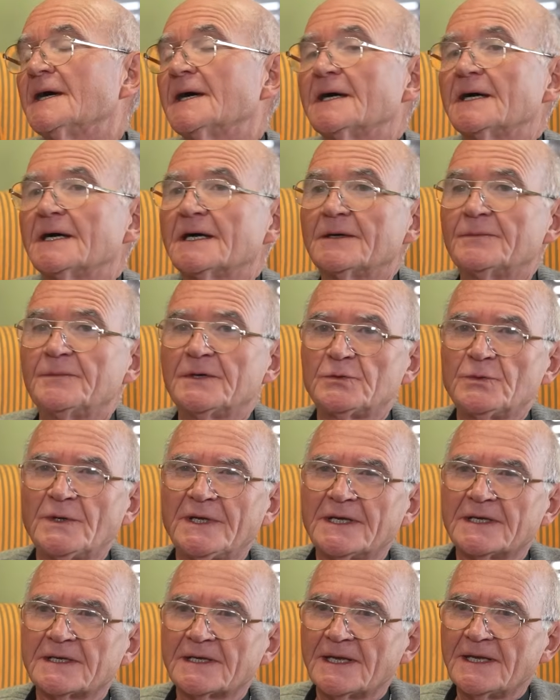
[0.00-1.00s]
but we
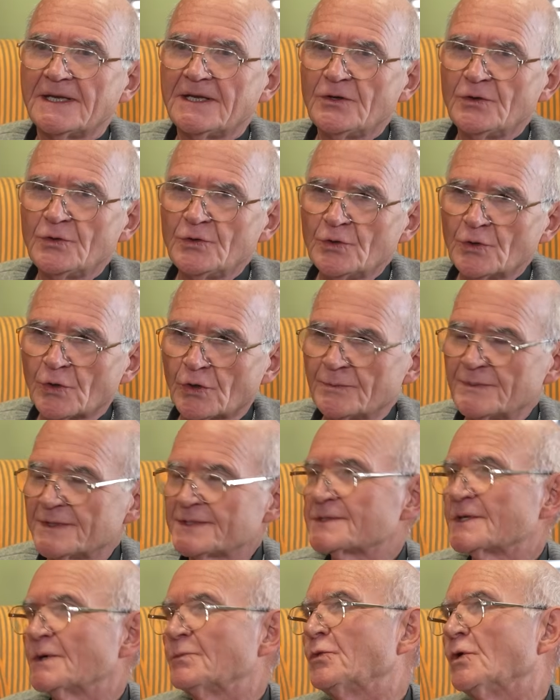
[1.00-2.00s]
get
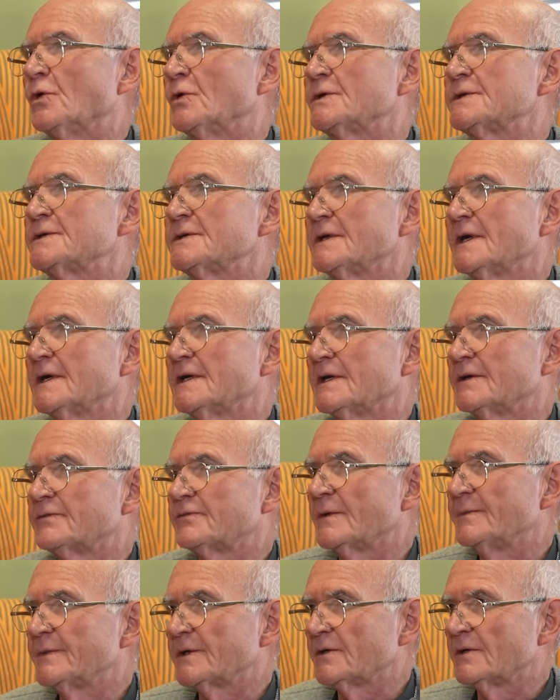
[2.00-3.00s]
enormous support
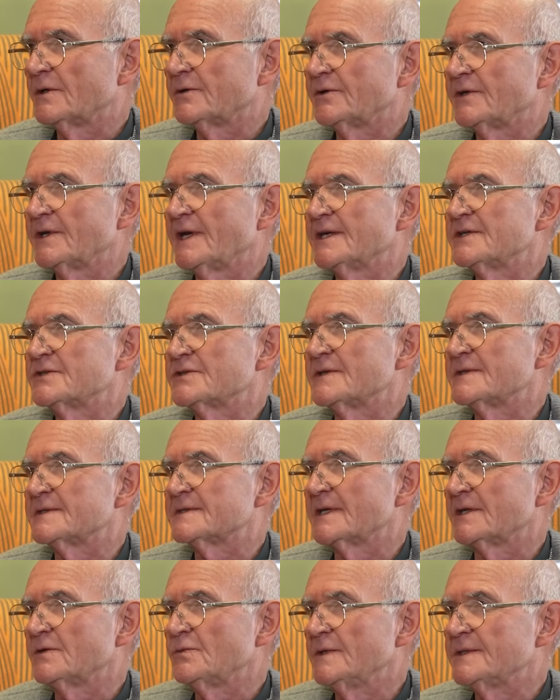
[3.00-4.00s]
from the congregations
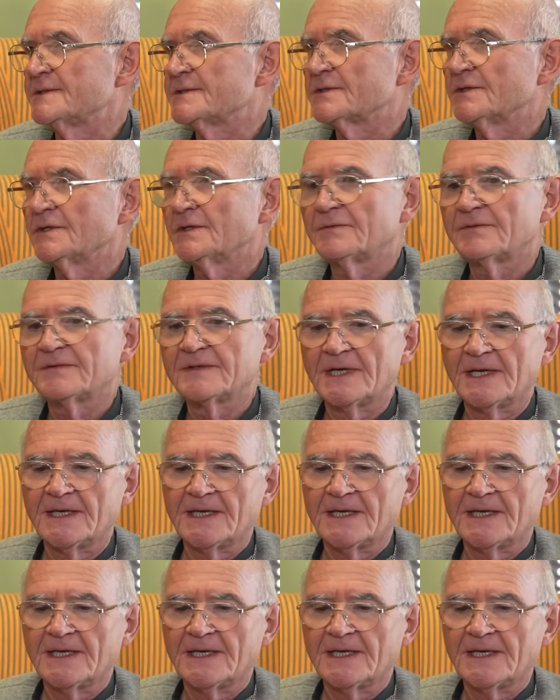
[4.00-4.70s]
that we serve.